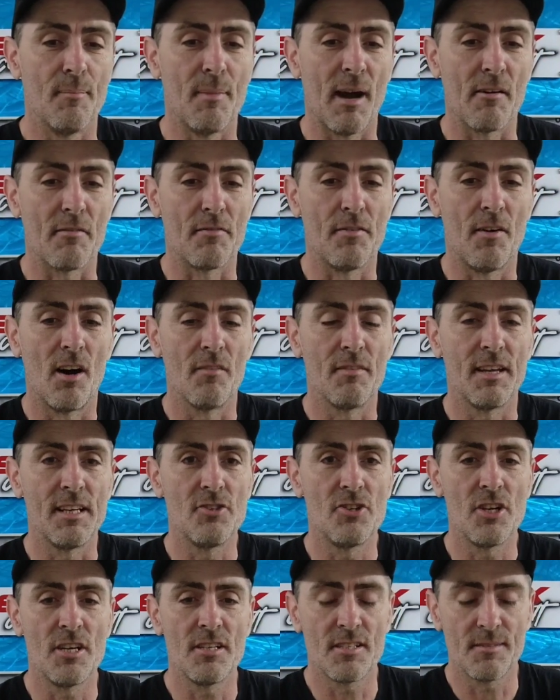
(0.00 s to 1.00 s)
about five
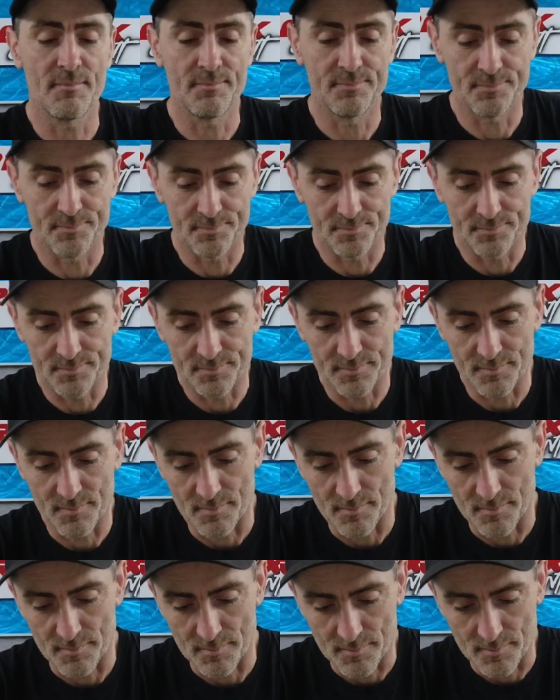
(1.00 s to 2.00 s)
inches
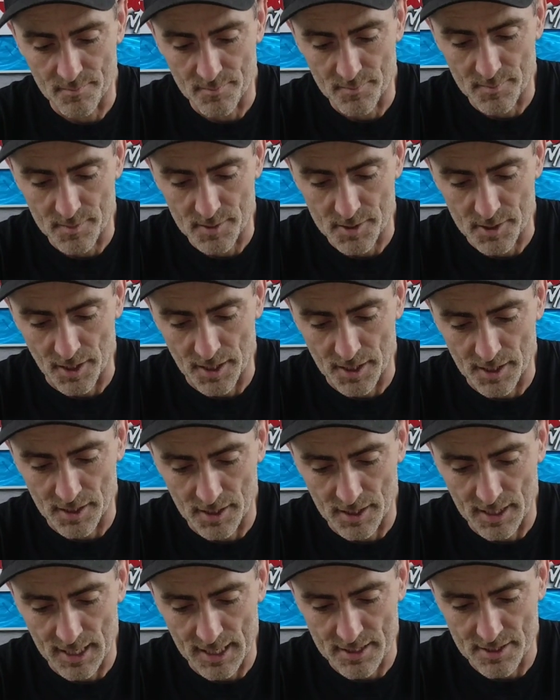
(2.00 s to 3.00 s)
so you're
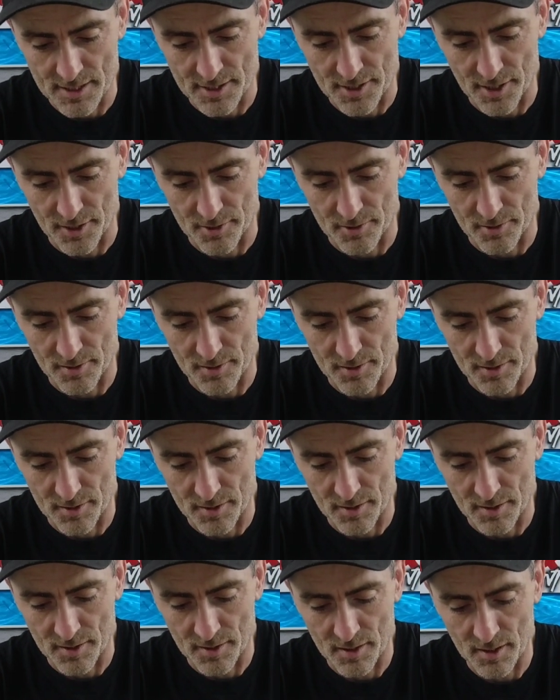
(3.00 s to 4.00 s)
going to need to do
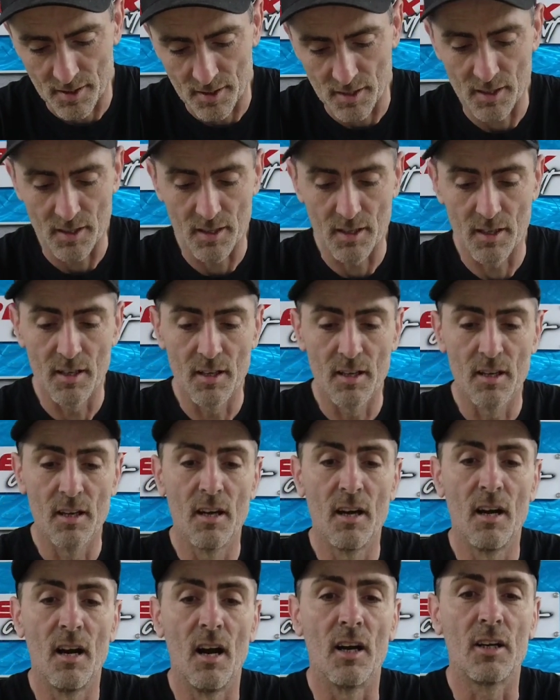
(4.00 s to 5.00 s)

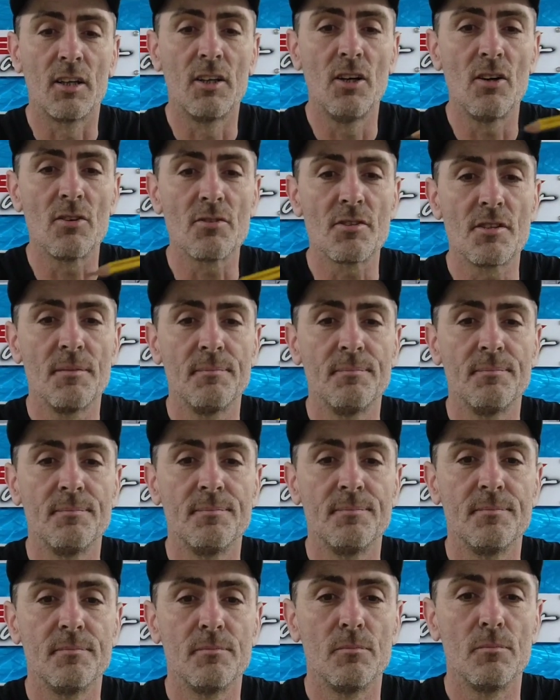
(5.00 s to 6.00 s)
a cut
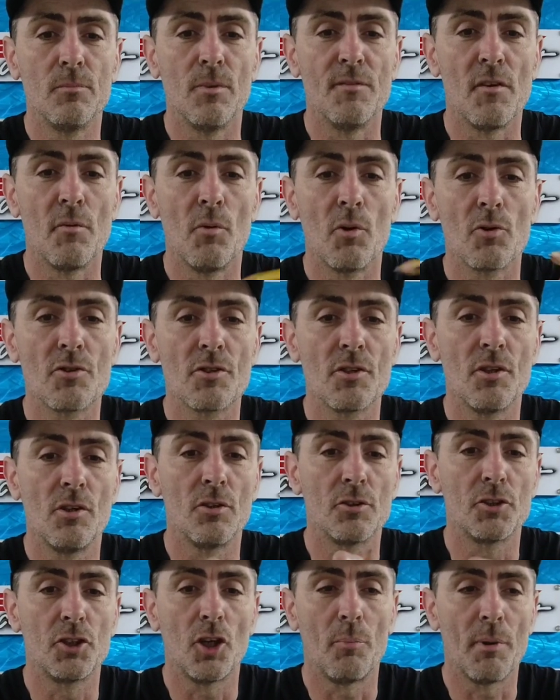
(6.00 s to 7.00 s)
with your wood
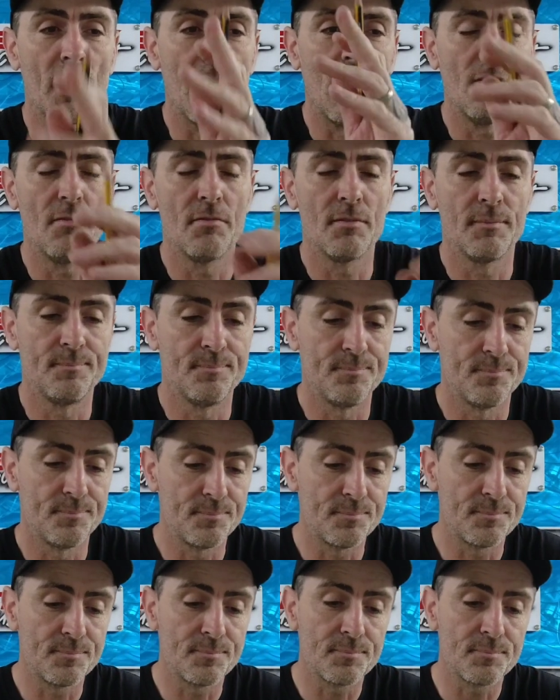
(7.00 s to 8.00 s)
saw, chop it off.
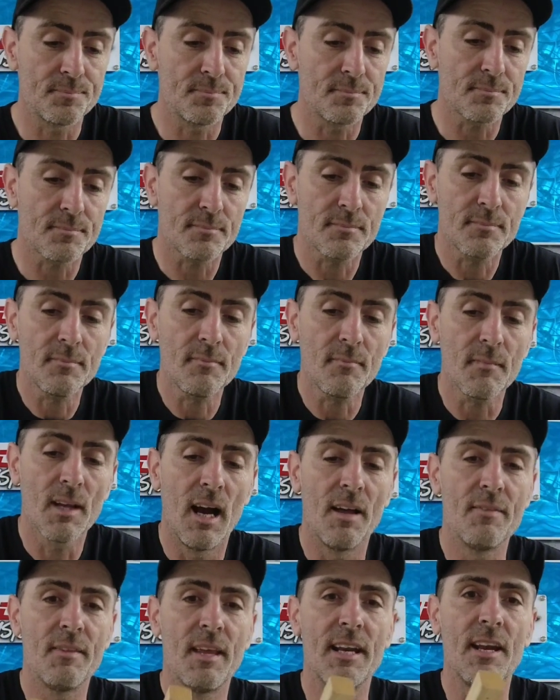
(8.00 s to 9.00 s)

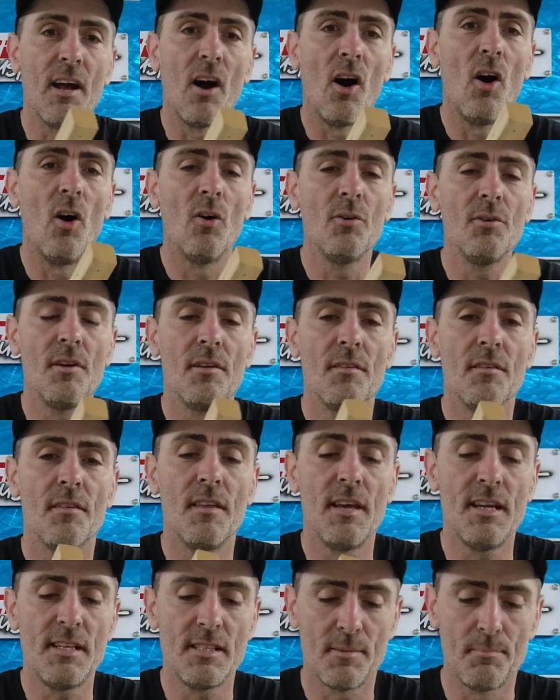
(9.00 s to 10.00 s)
And then
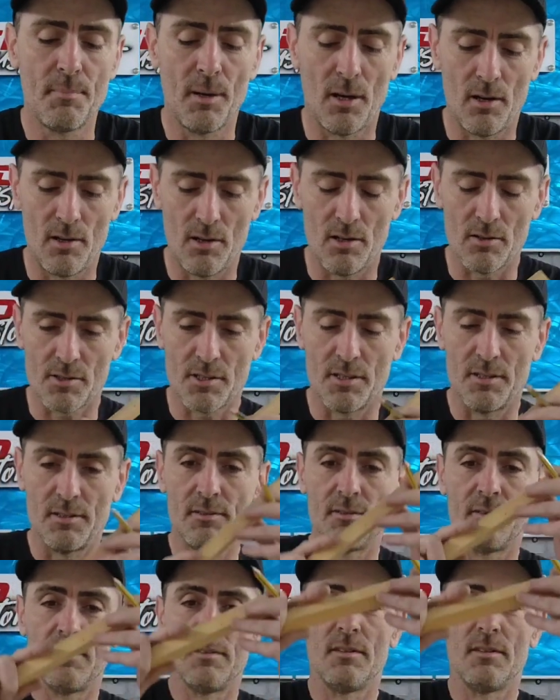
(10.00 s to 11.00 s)
on this part,